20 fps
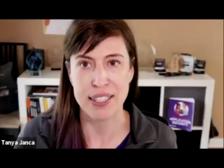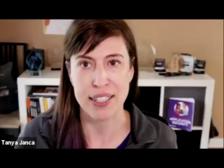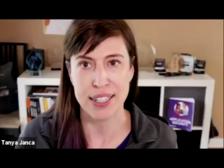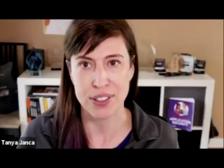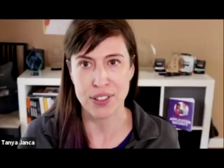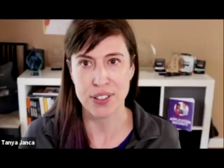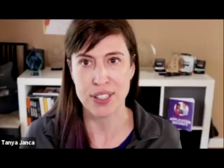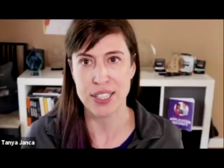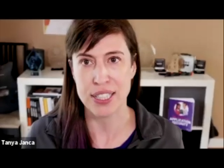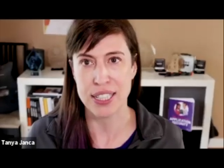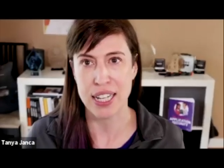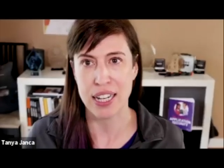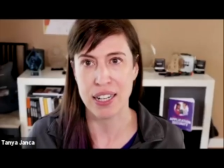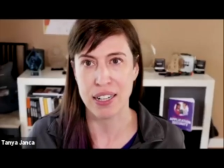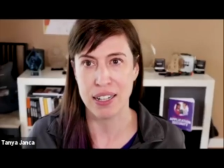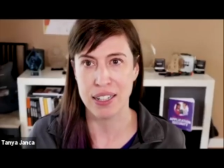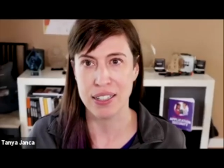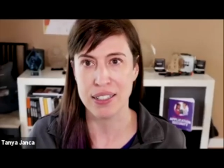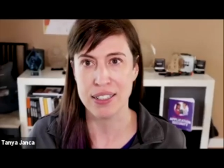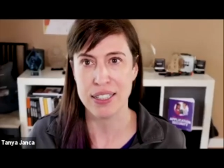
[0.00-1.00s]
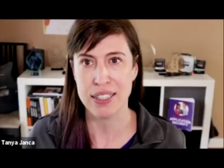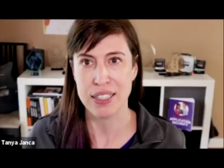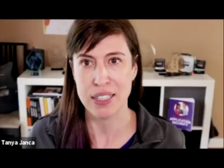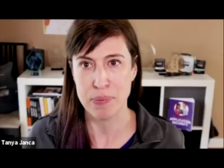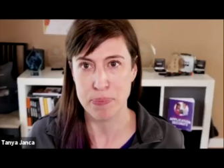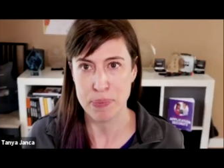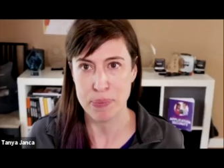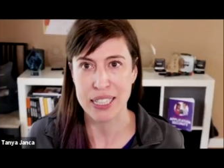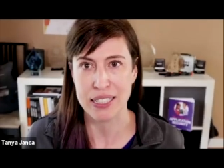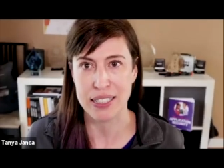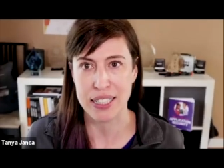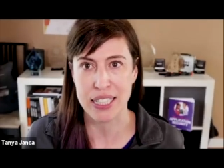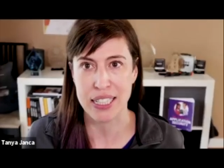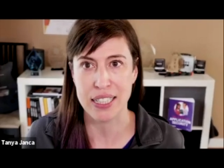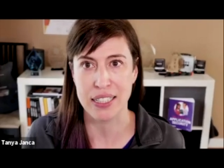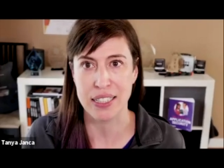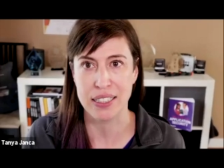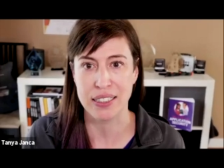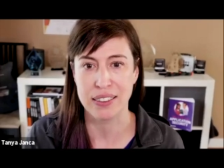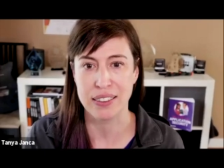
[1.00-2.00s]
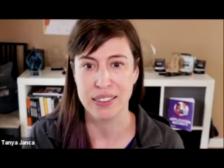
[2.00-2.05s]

interests at heart is a big deal.